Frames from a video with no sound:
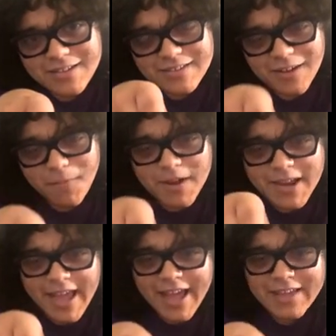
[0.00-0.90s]
Somebody
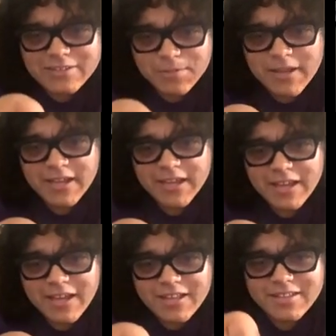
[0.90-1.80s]
asked me
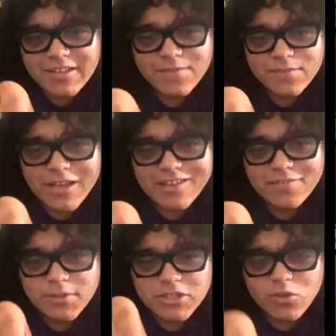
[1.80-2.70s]
if if
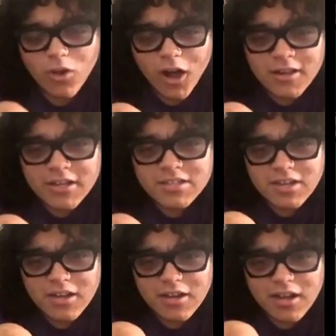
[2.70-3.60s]
Pasquale's
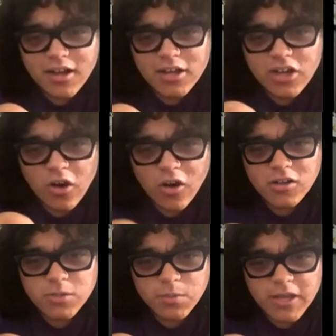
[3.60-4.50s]
uh,
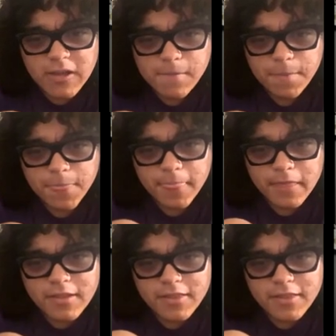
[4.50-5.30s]
cards me the